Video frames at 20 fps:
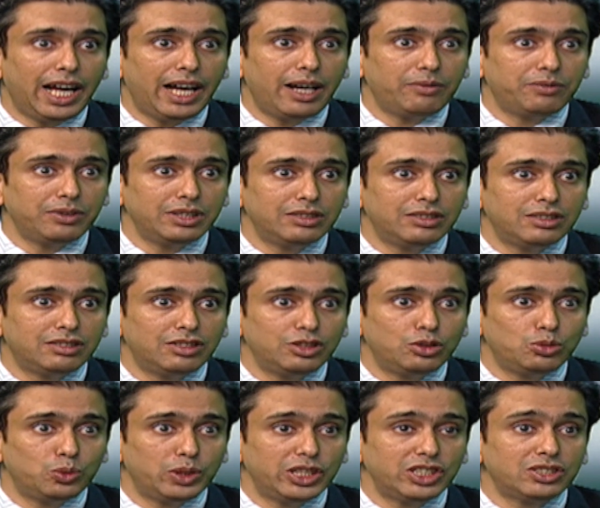we have is a
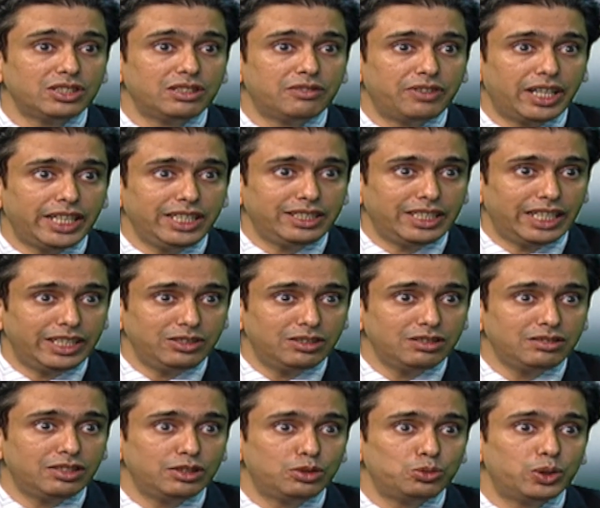situation, a very
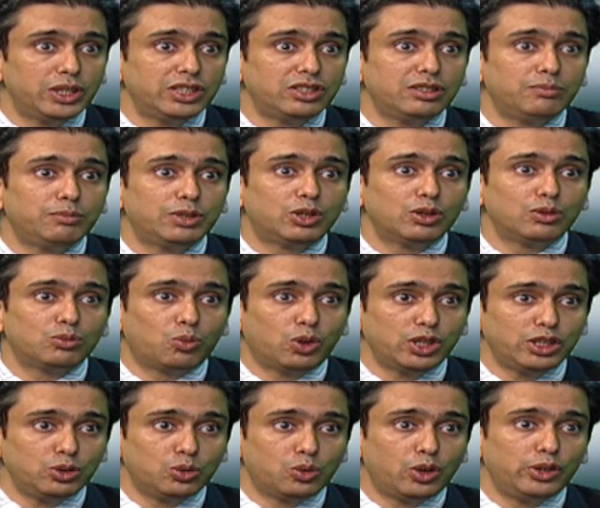dangerous situation, because
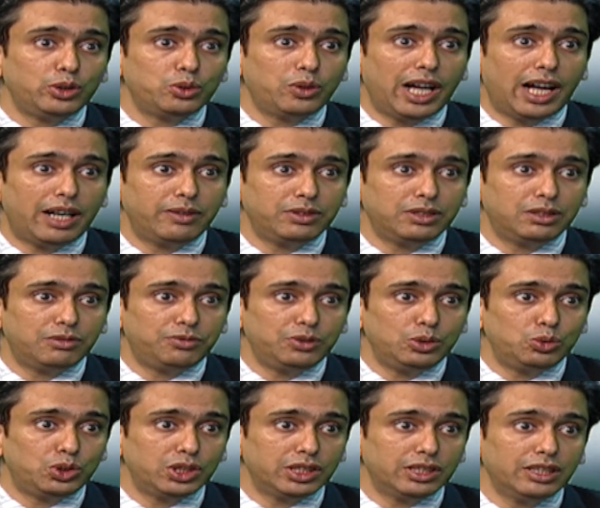what you're going to have in the
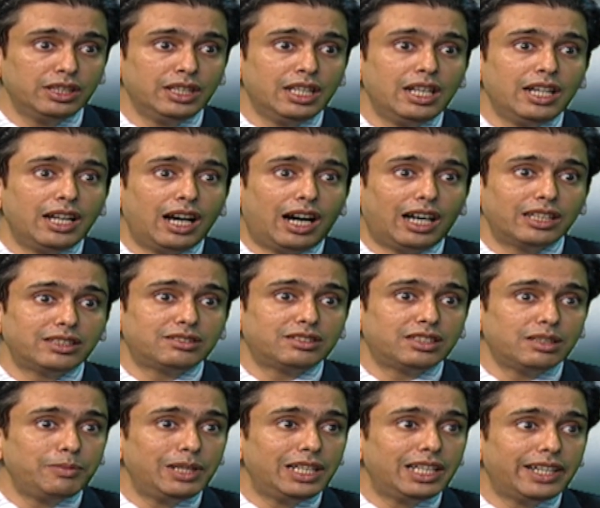future are
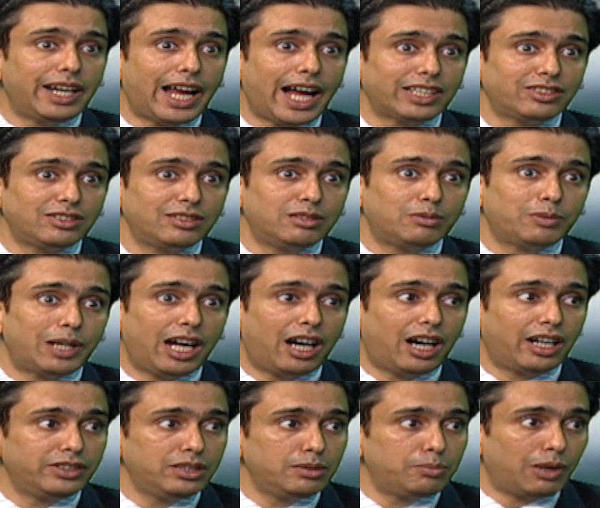similar actions by
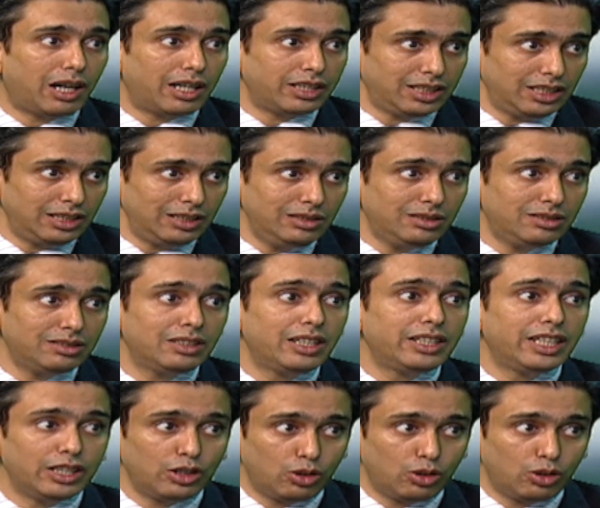other parties,